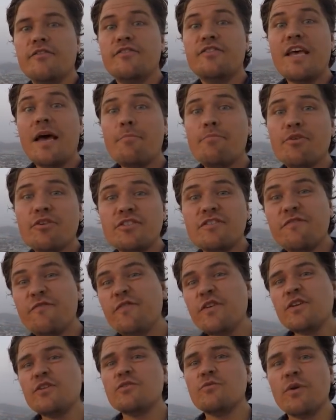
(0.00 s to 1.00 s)
temples
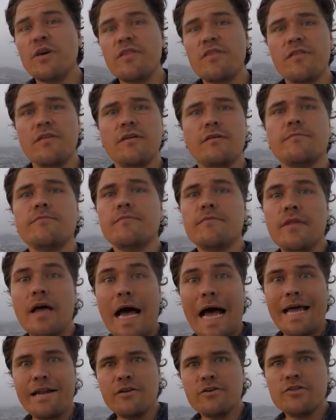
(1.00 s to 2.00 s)
filled with
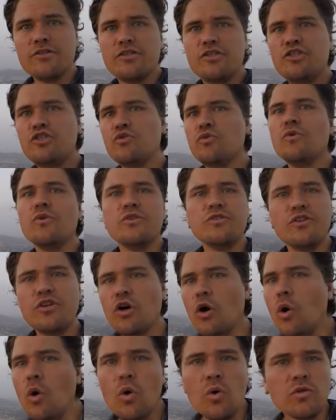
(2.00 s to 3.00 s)
idols, jewels,
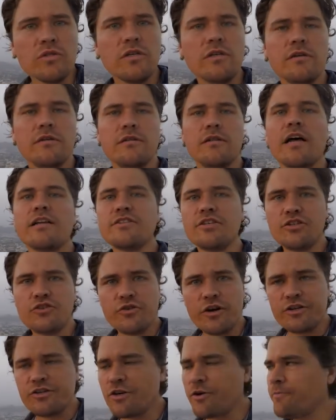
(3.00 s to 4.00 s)
gold, lots of
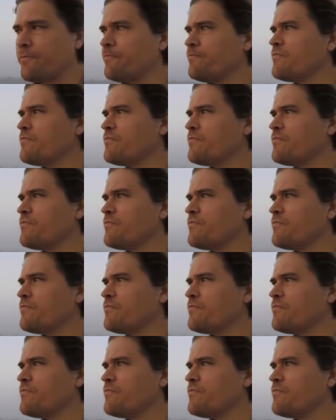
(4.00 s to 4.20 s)
treasure.